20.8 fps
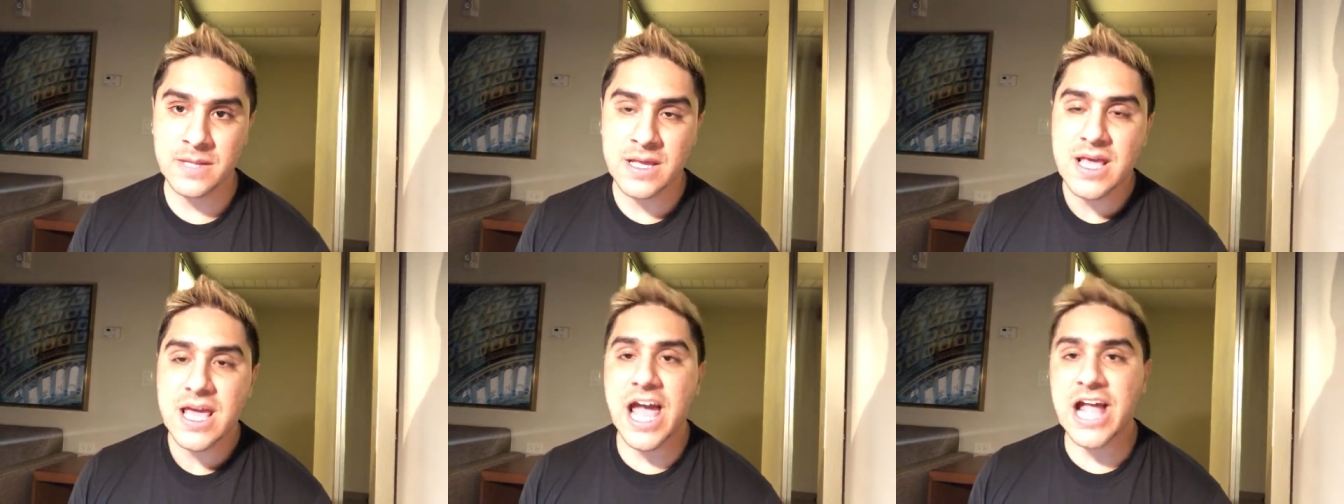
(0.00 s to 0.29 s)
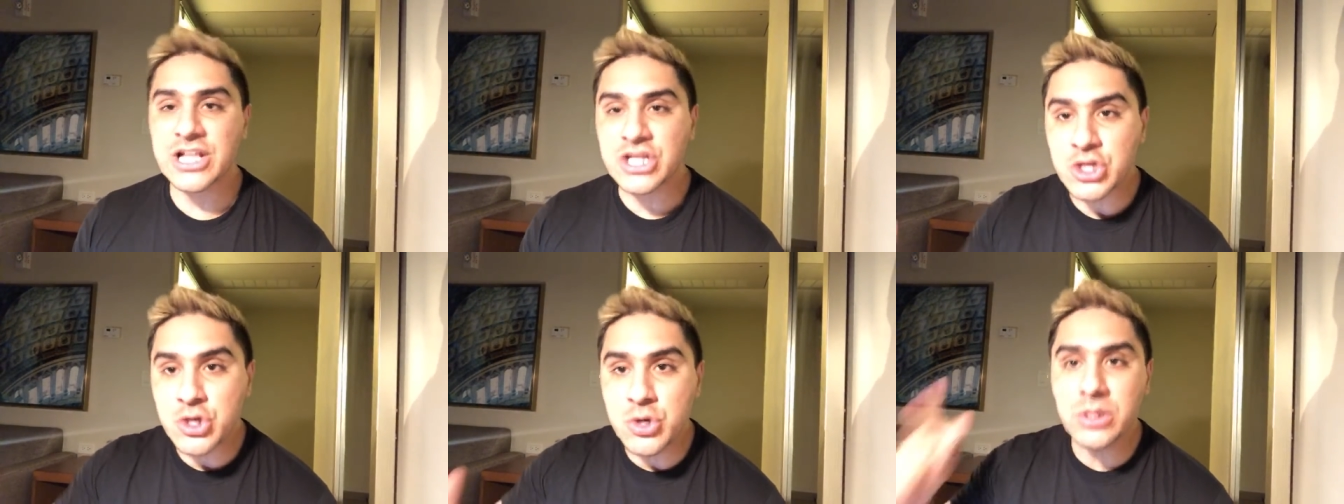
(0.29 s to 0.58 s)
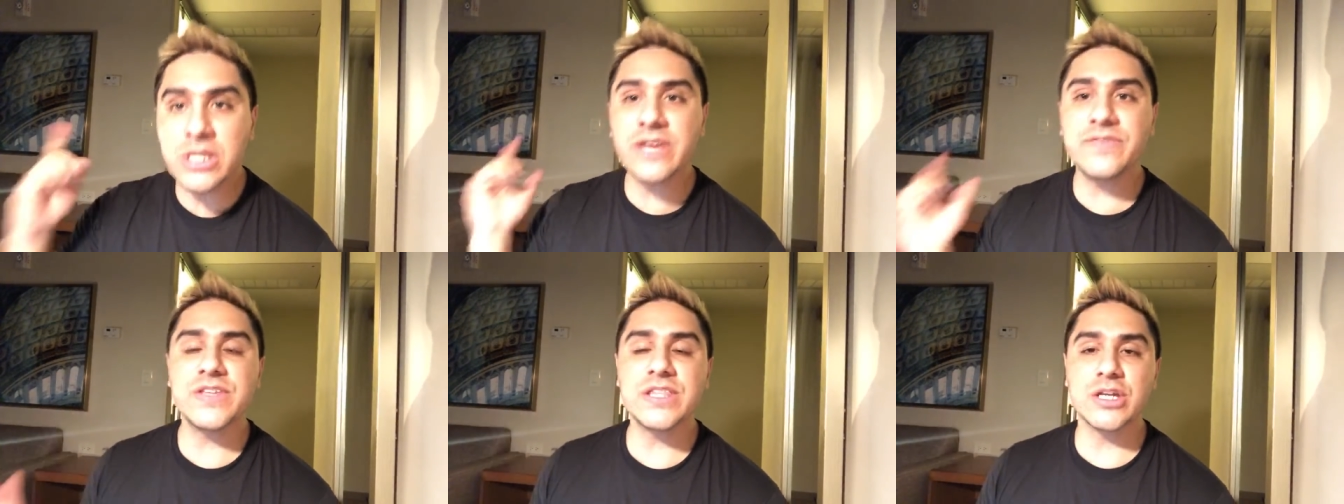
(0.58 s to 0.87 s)
And you
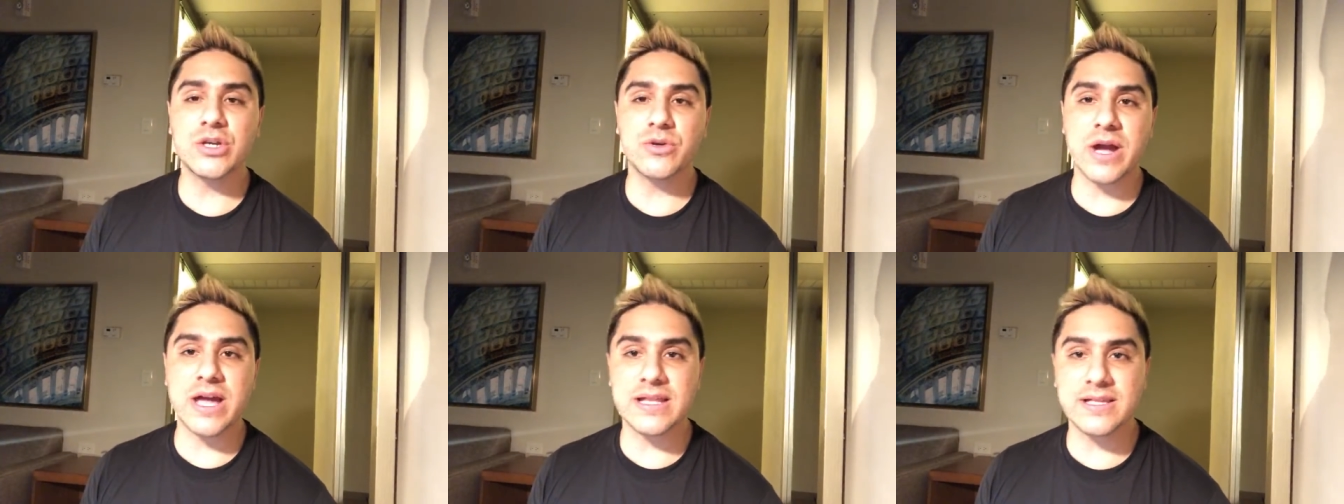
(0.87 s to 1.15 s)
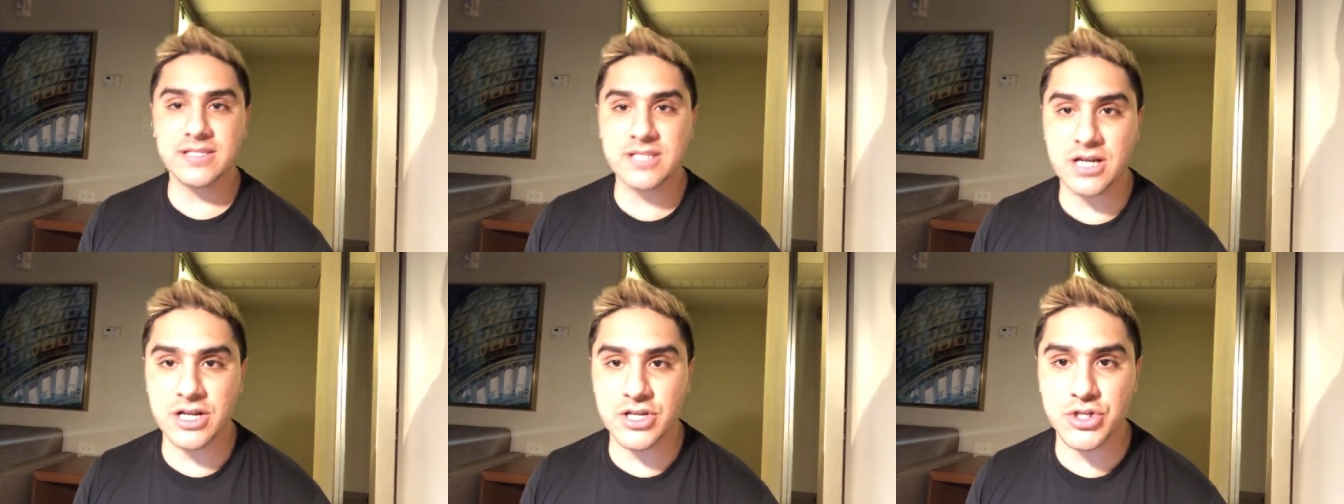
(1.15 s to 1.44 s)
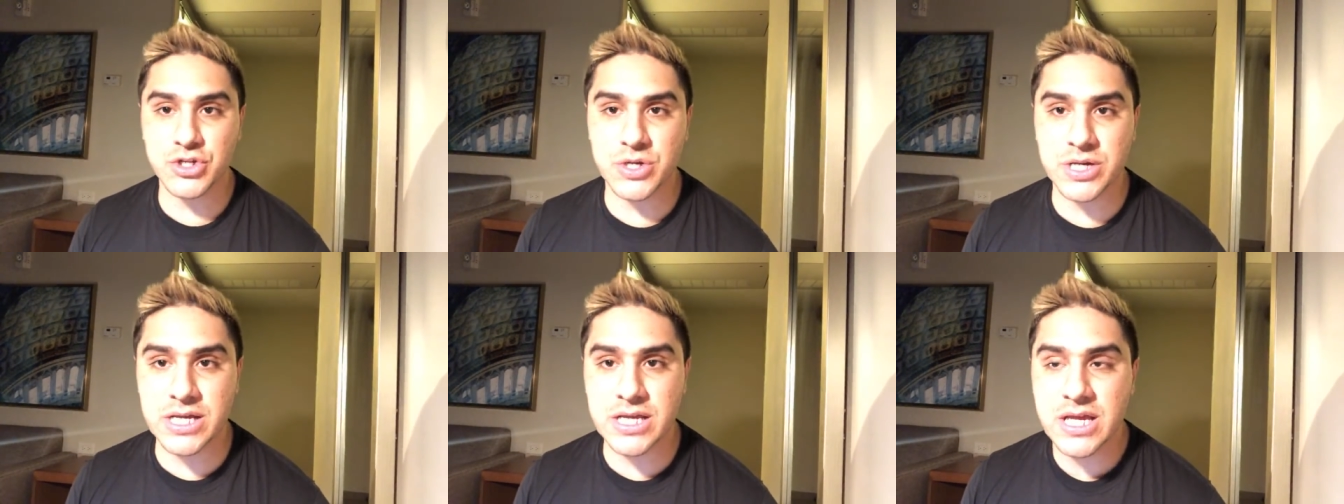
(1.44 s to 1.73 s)
live in the greatest
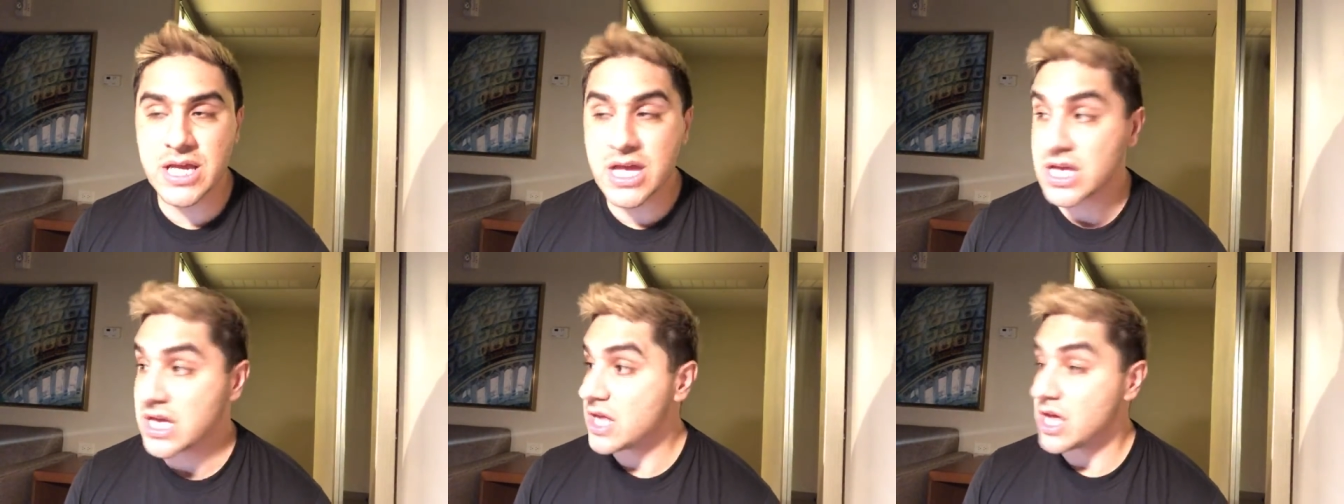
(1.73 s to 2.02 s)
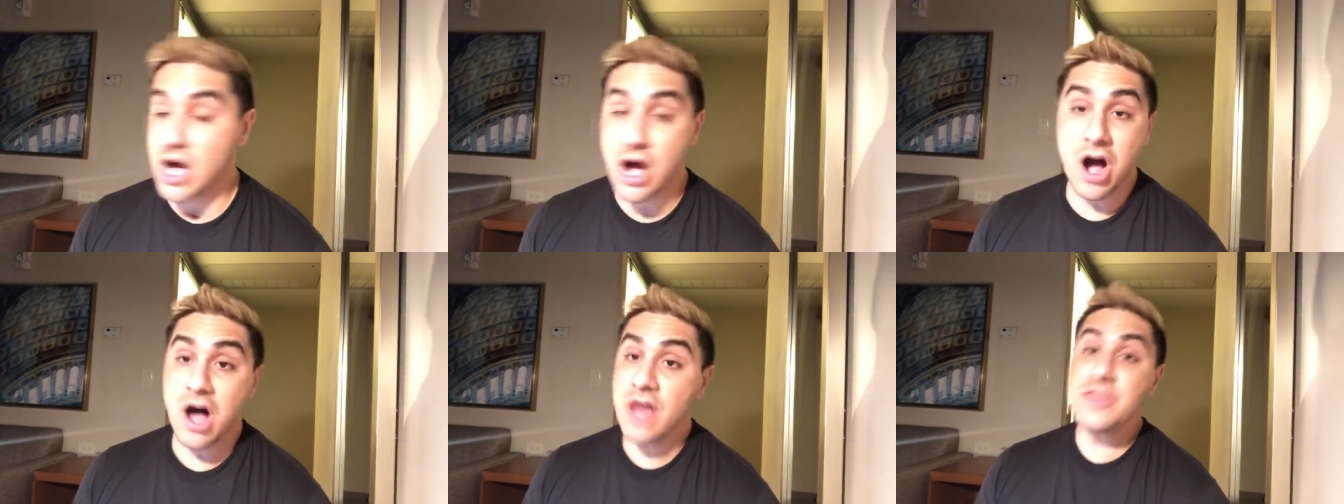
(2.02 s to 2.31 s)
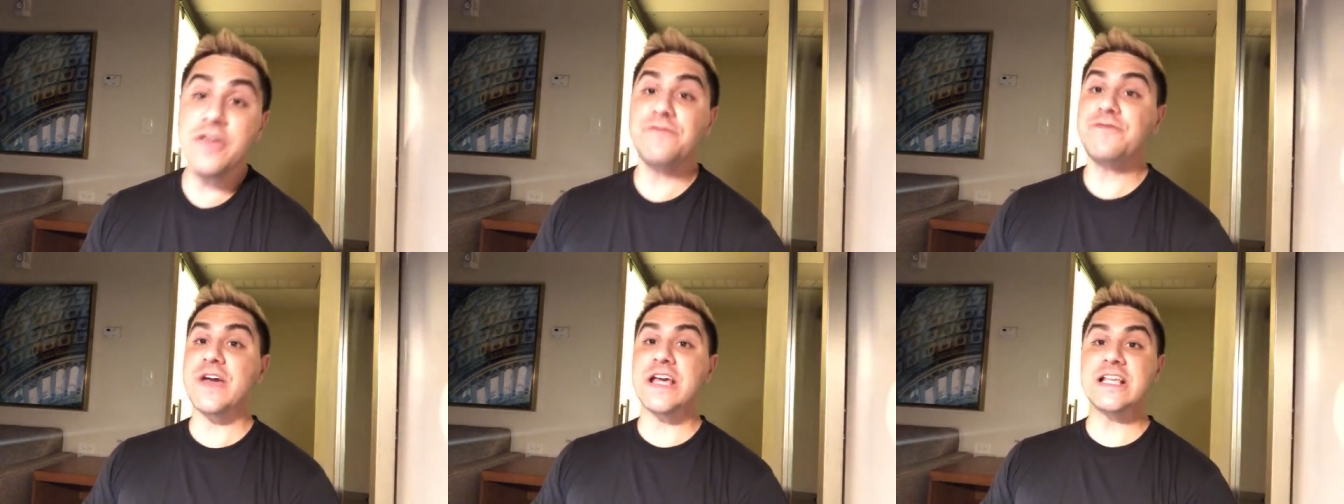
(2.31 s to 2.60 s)
country on
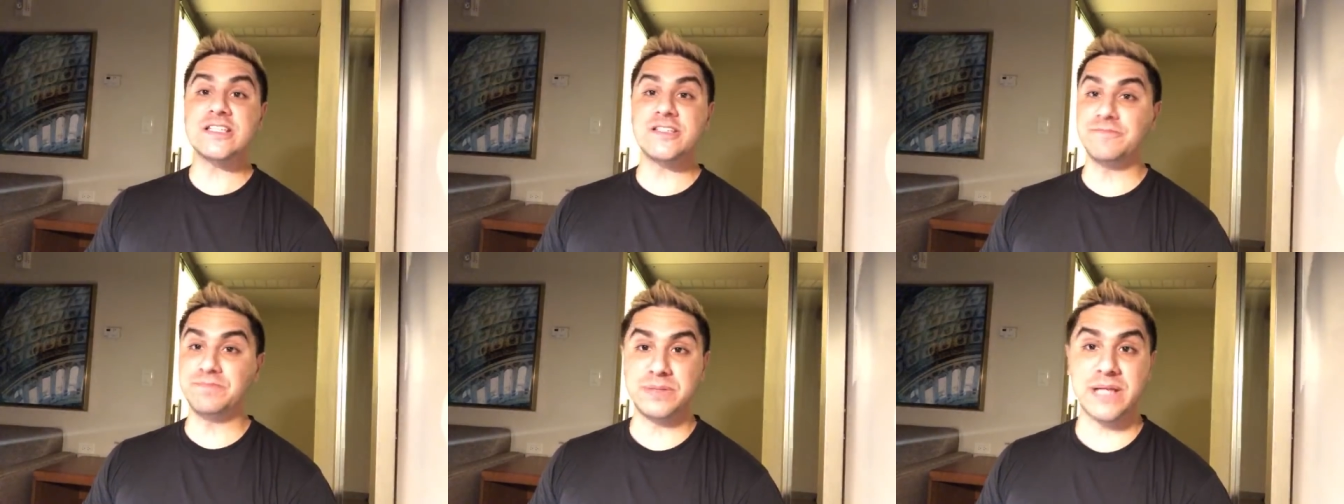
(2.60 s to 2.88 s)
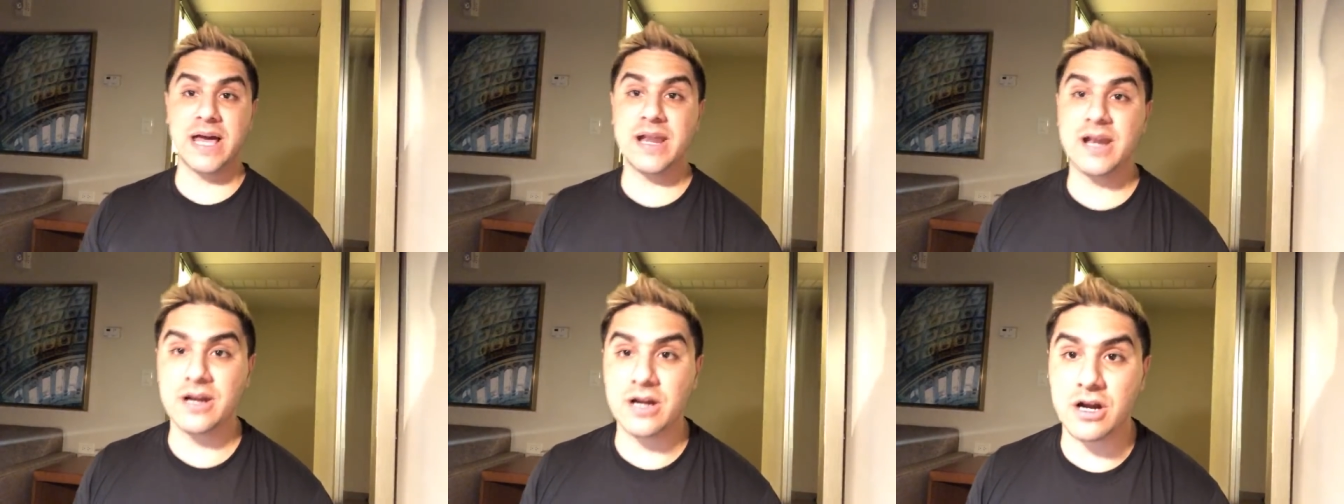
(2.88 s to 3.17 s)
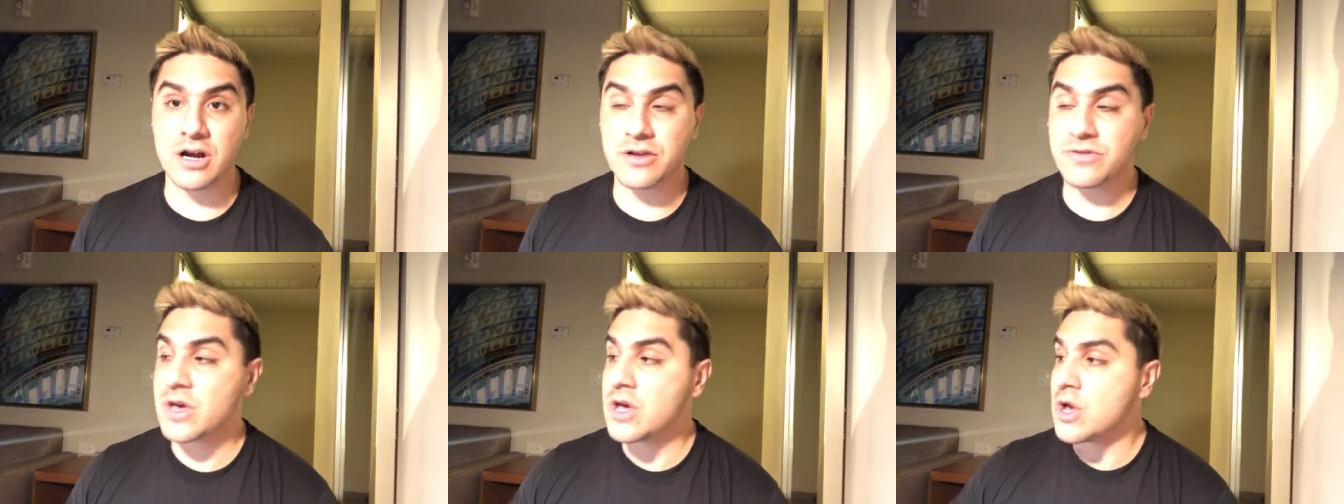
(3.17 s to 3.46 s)
the face of planet
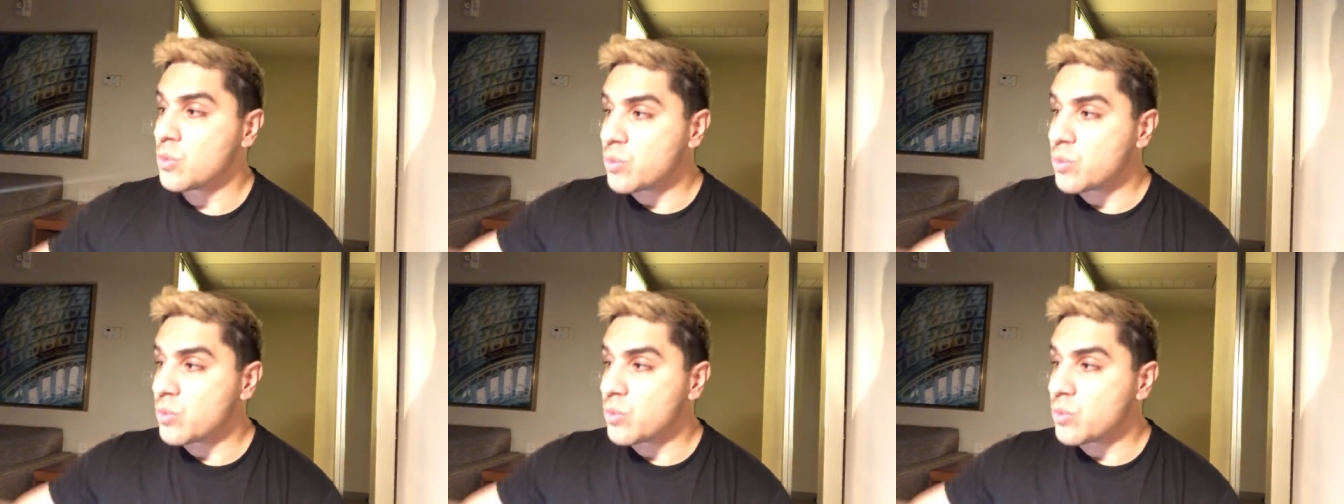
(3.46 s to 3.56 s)
Earth